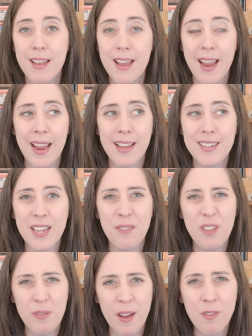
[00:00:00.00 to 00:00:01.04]
and if
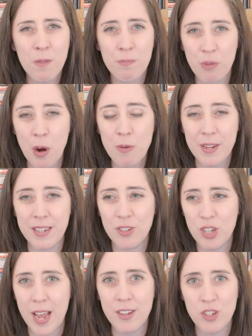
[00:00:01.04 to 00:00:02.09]
you've ever broken
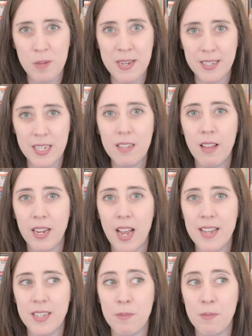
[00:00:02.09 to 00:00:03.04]
ChatGPT like I did,